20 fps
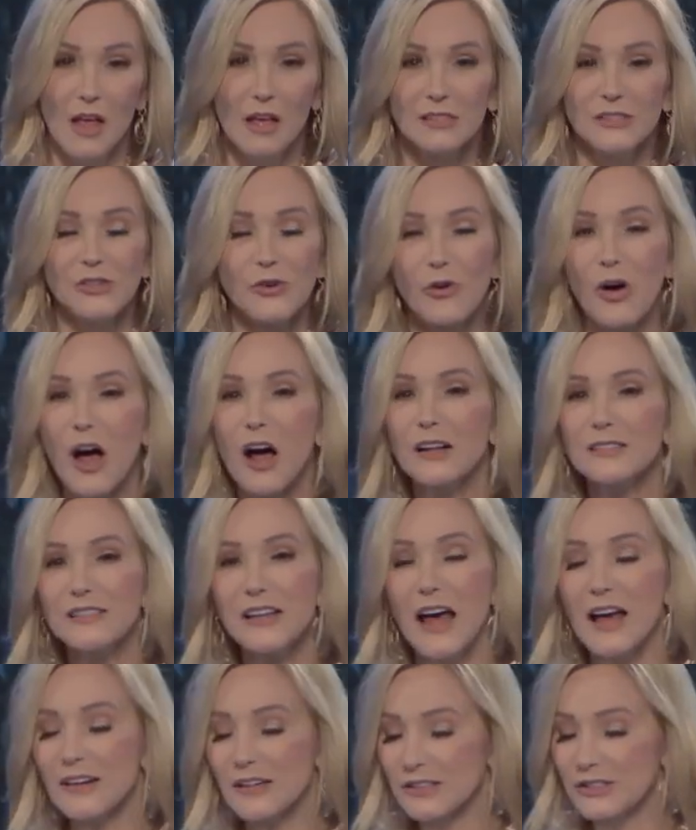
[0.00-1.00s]
So God's
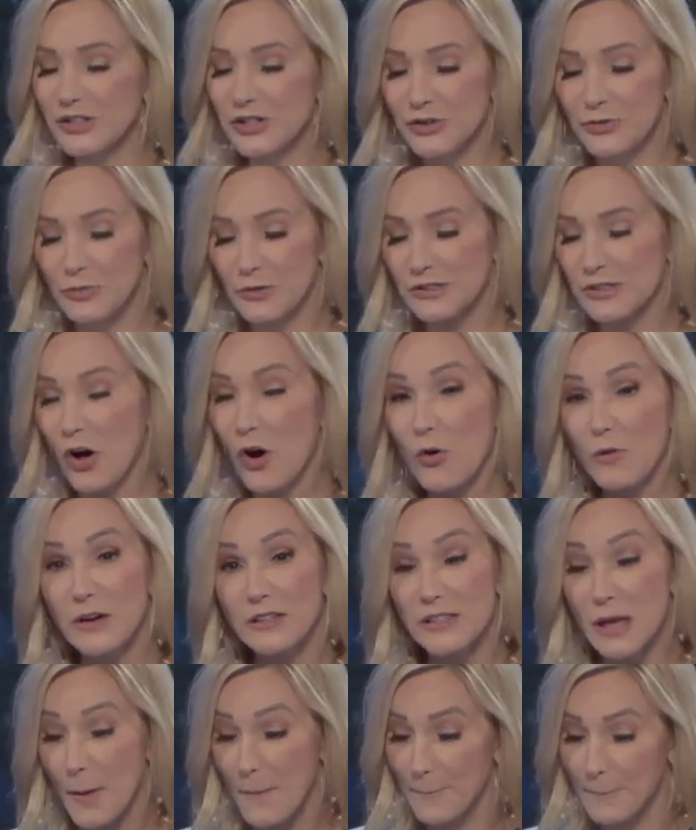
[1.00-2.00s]
attitude was
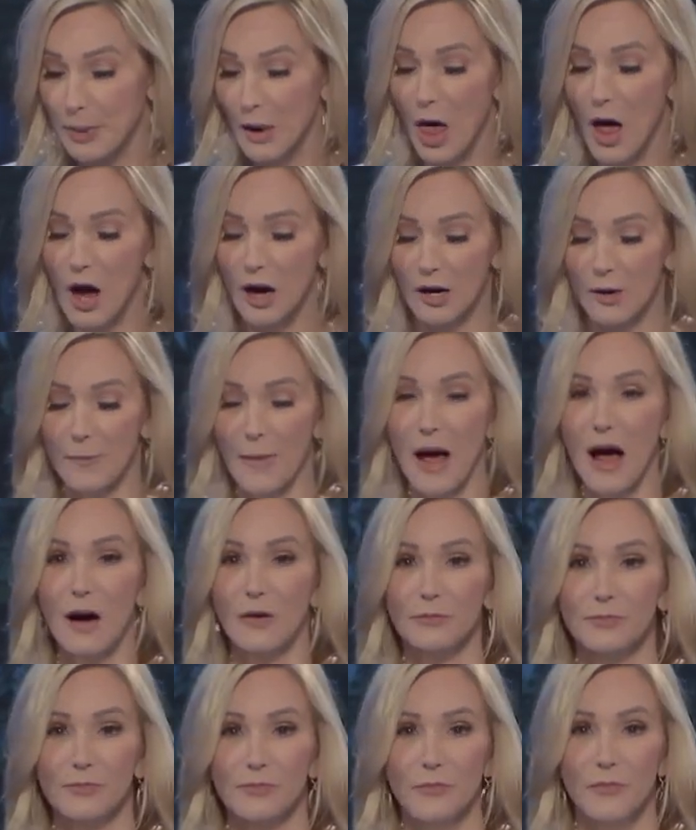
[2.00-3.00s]
always, blot them out.